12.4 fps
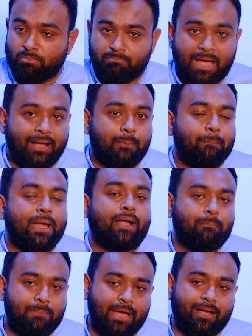
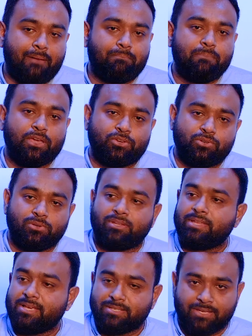backup. Make sure
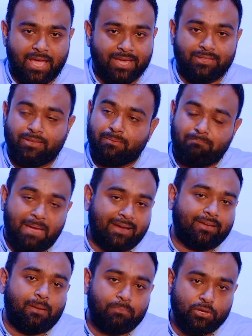there's either
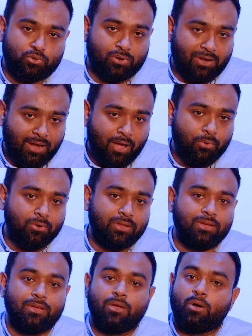backed up into a cloud